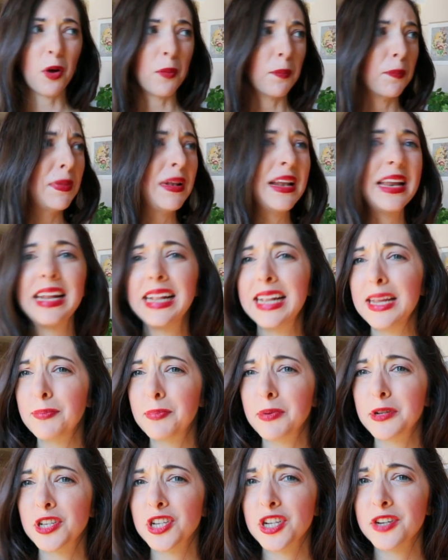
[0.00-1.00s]

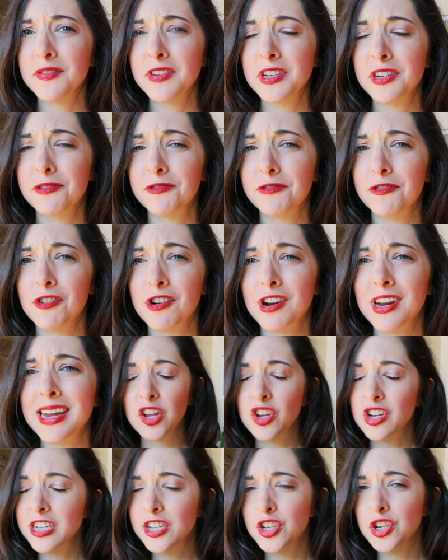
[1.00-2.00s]
Completely preservative
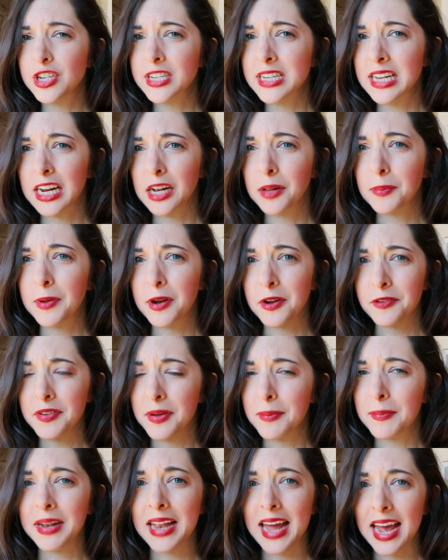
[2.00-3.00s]
free. Just use a little bit of
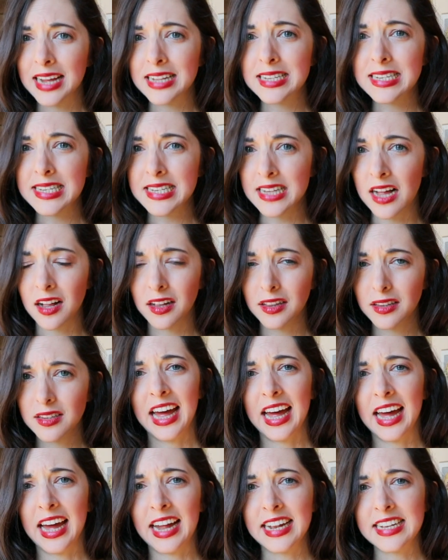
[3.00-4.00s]
Himalayan
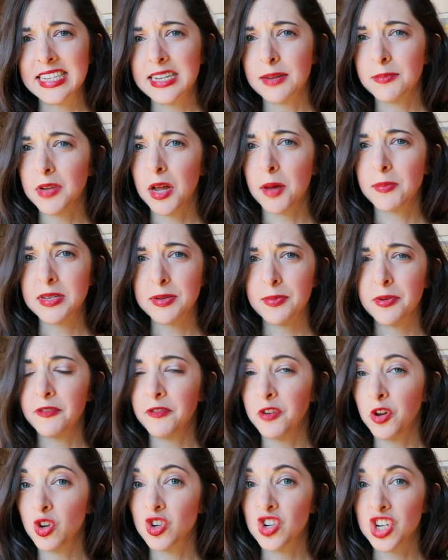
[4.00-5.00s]
salt and sometimes a bit
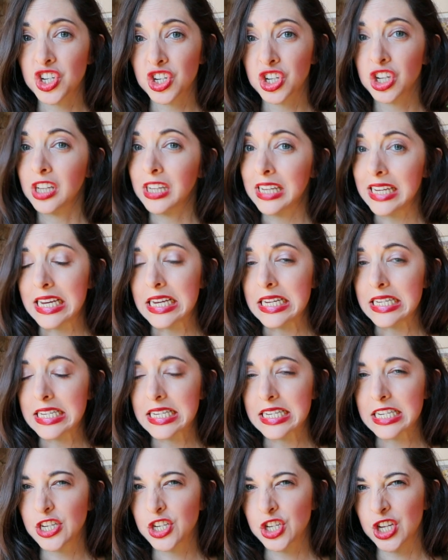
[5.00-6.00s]
of nutritional
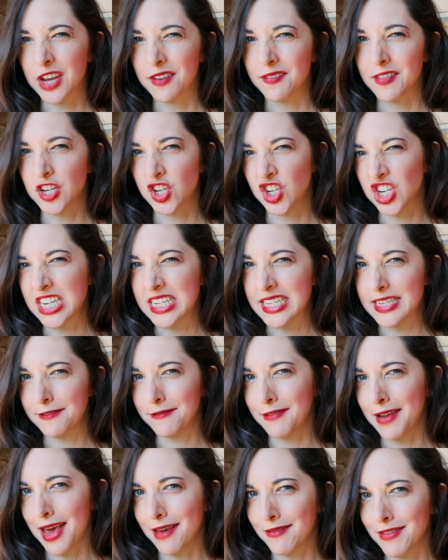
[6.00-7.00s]
yeast to give the cheesy
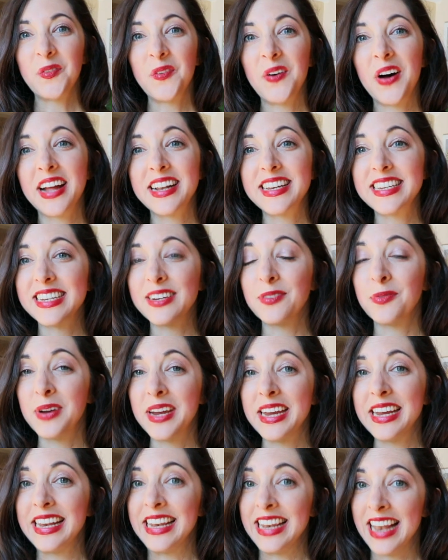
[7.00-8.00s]
flavor. What
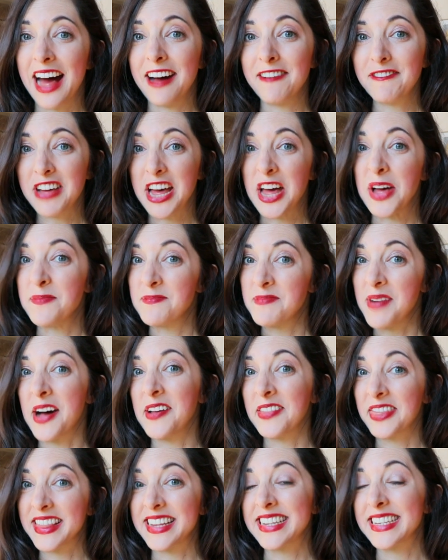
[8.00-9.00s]
we love
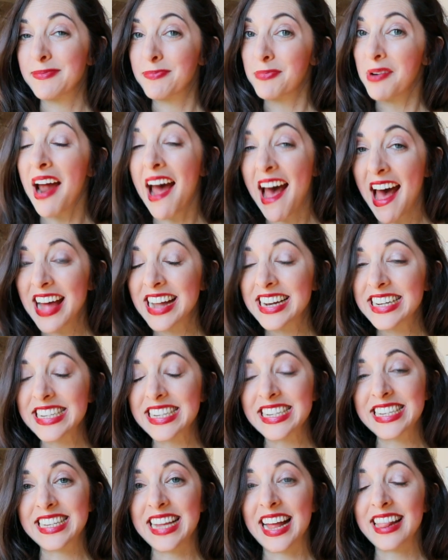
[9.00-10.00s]
about this brand
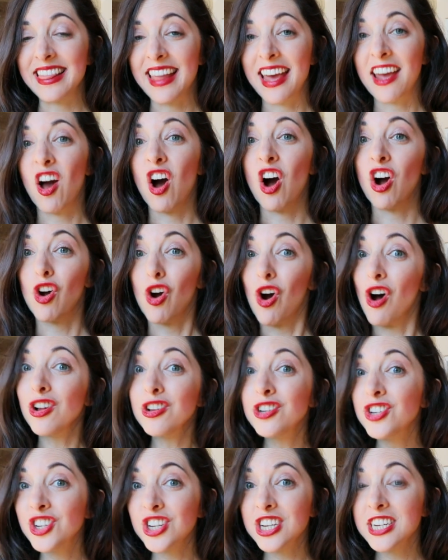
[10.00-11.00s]
is that they are
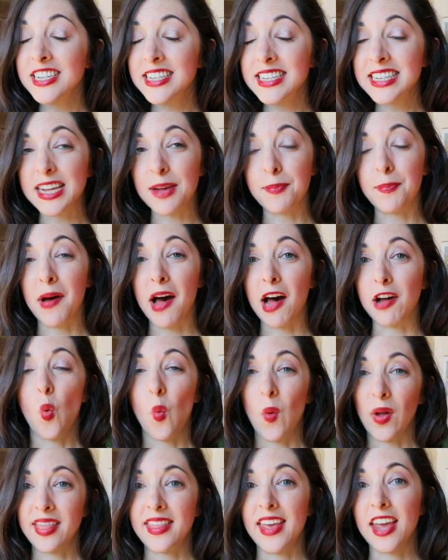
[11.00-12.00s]
conscious about
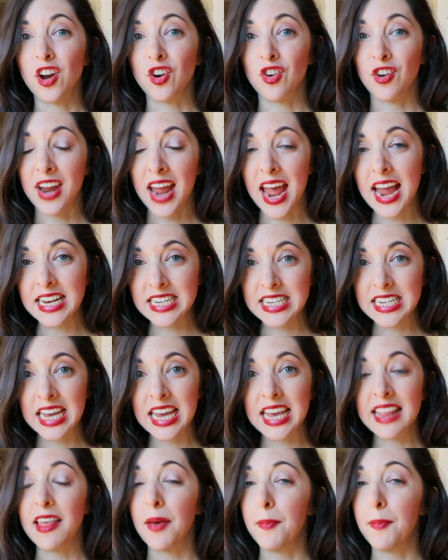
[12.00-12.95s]
what they're creating.